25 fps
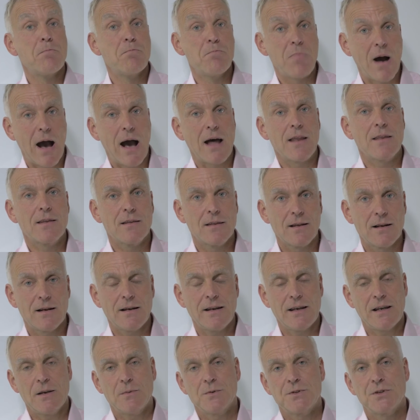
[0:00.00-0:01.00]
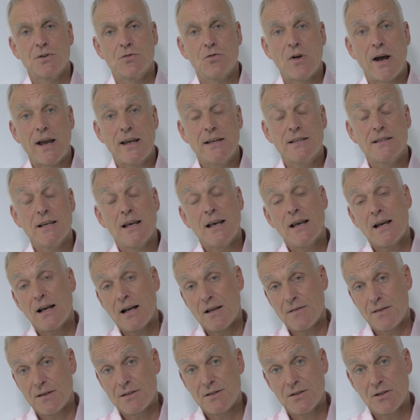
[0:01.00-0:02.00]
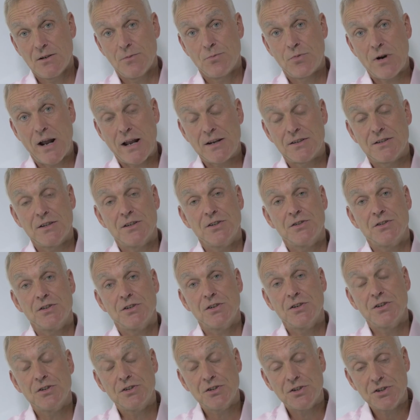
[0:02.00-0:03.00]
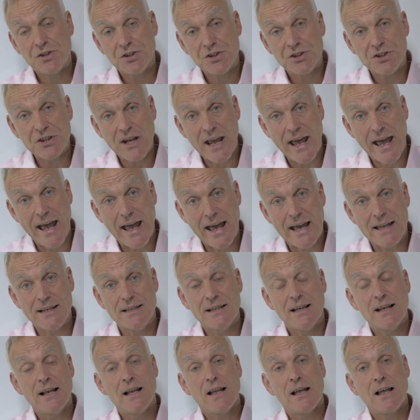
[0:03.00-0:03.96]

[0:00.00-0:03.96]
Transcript: but the clinic was great, and the two practitioners shared